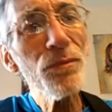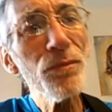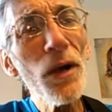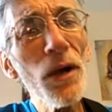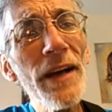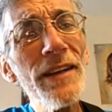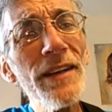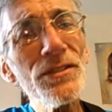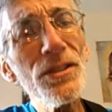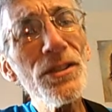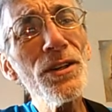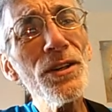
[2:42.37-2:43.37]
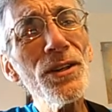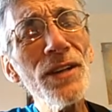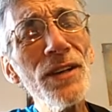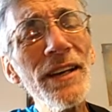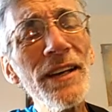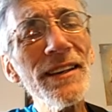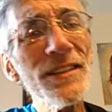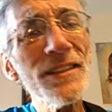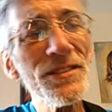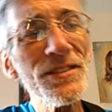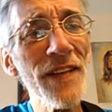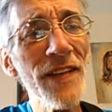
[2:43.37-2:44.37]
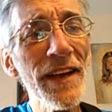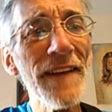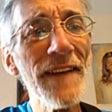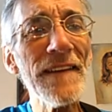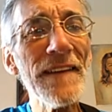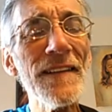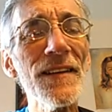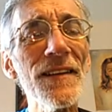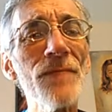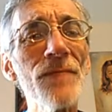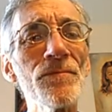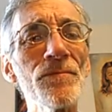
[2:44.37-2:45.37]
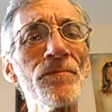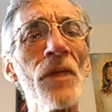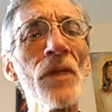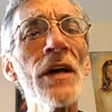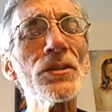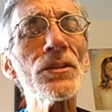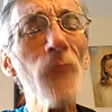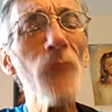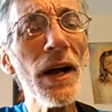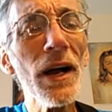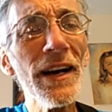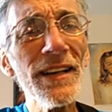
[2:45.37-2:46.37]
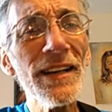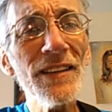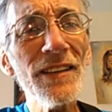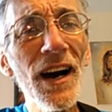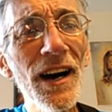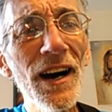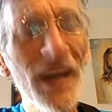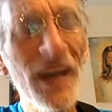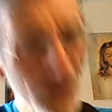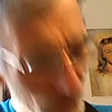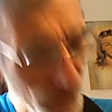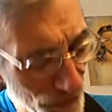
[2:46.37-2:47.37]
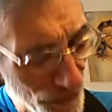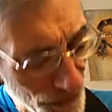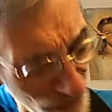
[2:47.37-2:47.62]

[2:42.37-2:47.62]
praise to his name. Spread the good